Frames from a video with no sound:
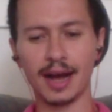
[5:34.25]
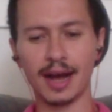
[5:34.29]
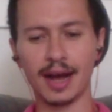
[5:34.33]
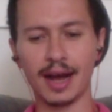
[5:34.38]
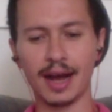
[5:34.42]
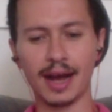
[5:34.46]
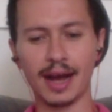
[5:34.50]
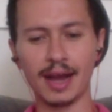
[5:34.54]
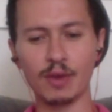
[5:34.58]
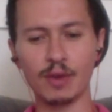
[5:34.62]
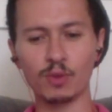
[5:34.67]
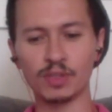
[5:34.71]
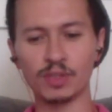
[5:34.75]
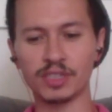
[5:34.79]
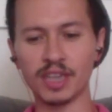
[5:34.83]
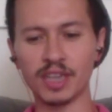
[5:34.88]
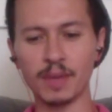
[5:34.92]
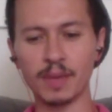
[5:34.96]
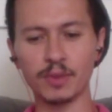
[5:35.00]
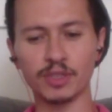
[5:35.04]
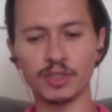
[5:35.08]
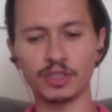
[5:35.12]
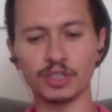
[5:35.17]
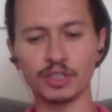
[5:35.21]
I was
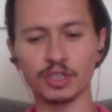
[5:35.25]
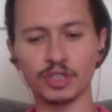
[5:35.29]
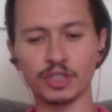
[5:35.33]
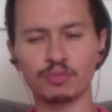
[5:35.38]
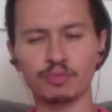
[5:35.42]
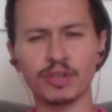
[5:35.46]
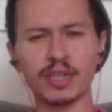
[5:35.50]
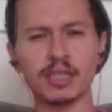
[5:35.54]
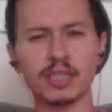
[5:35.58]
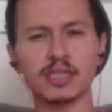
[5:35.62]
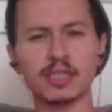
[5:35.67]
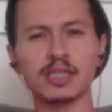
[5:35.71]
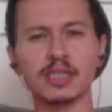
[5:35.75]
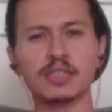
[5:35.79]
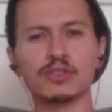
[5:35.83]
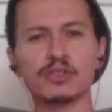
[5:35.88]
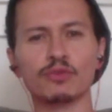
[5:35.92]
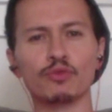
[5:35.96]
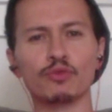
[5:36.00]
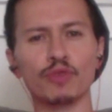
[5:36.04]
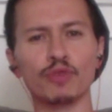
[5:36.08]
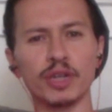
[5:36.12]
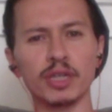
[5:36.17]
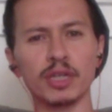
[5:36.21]
able to just bring a sense
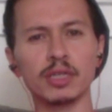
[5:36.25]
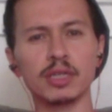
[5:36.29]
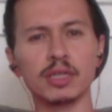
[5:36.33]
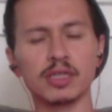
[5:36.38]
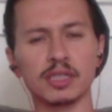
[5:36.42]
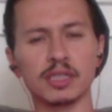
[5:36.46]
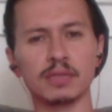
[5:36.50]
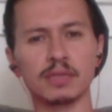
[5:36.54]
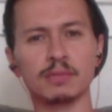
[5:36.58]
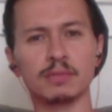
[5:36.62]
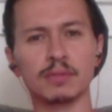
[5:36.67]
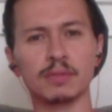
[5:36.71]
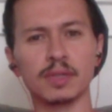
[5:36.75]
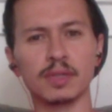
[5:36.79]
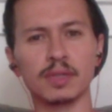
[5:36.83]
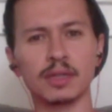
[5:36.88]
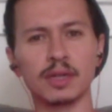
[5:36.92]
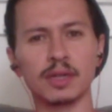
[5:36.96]
of realism.